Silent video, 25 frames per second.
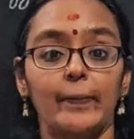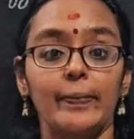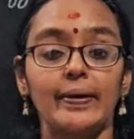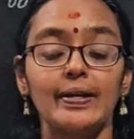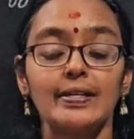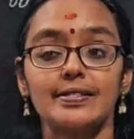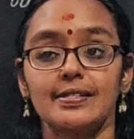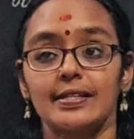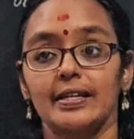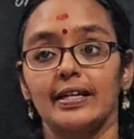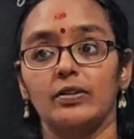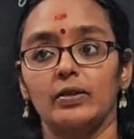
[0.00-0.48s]
be
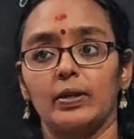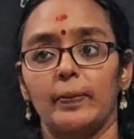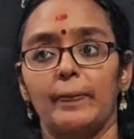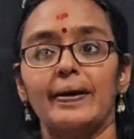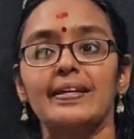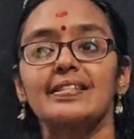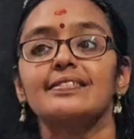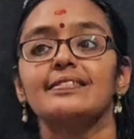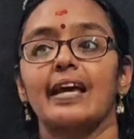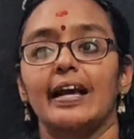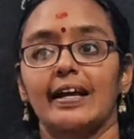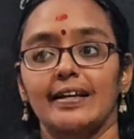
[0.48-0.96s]
seen. The
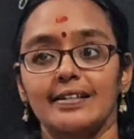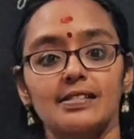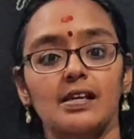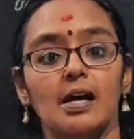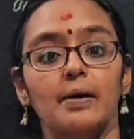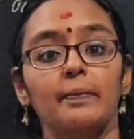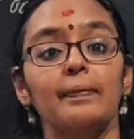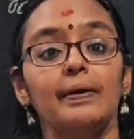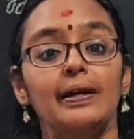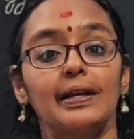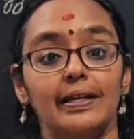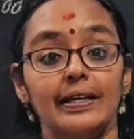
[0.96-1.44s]
best
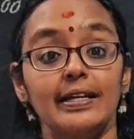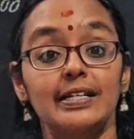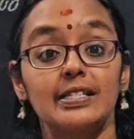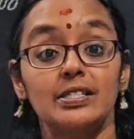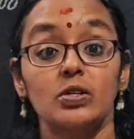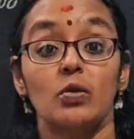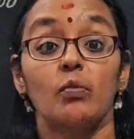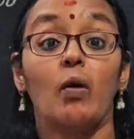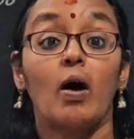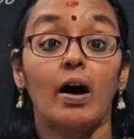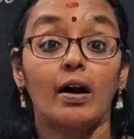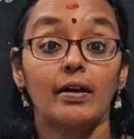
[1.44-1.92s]
example is the
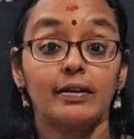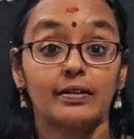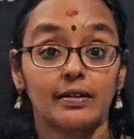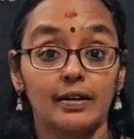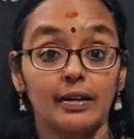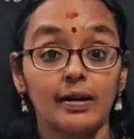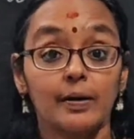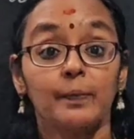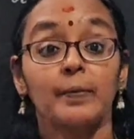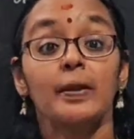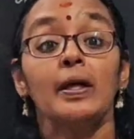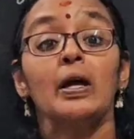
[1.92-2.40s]

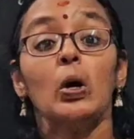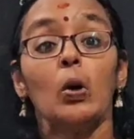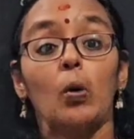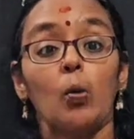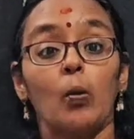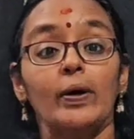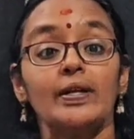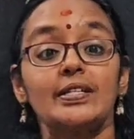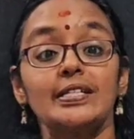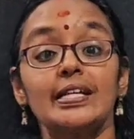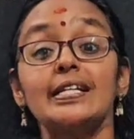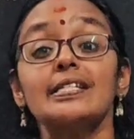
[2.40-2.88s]
water.
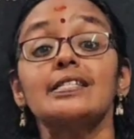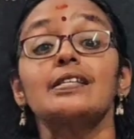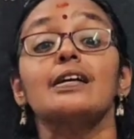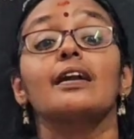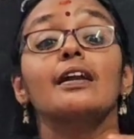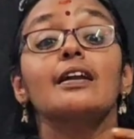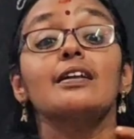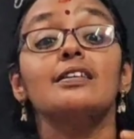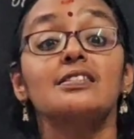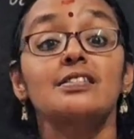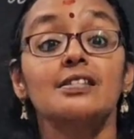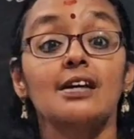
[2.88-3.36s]
which is
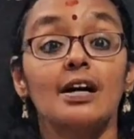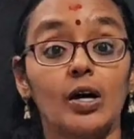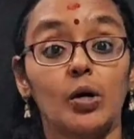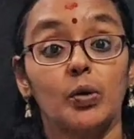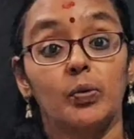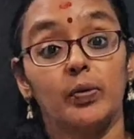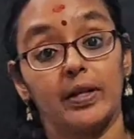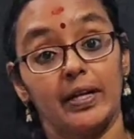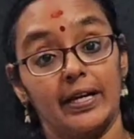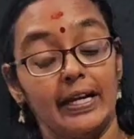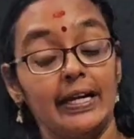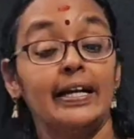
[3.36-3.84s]

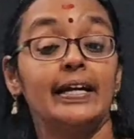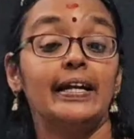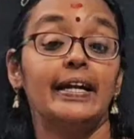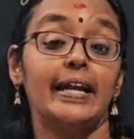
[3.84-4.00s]
reserved in